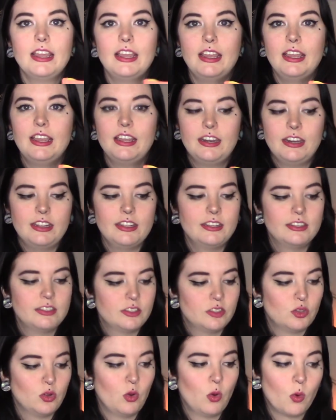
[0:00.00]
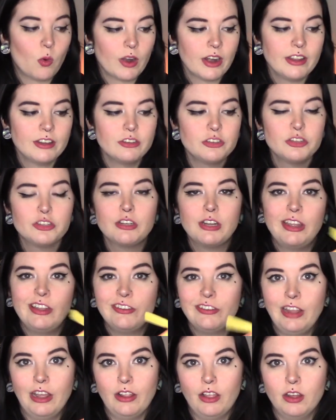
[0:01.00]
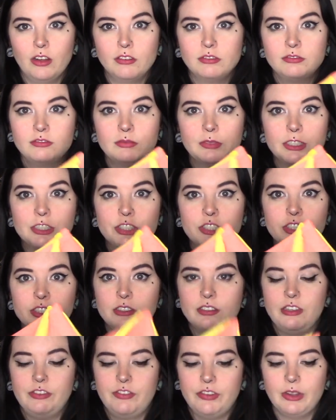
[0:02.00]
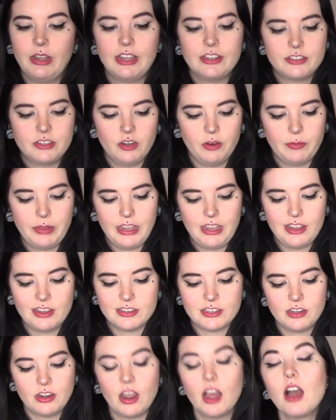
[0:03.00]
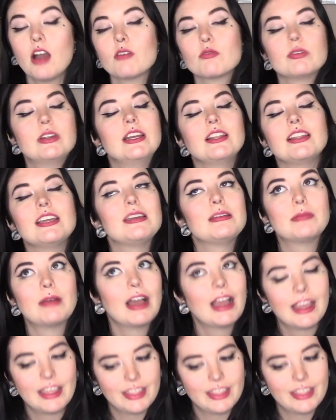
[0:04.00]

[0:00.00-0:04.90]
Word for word: It is orange and yellow, which, if you guys know me, is not really my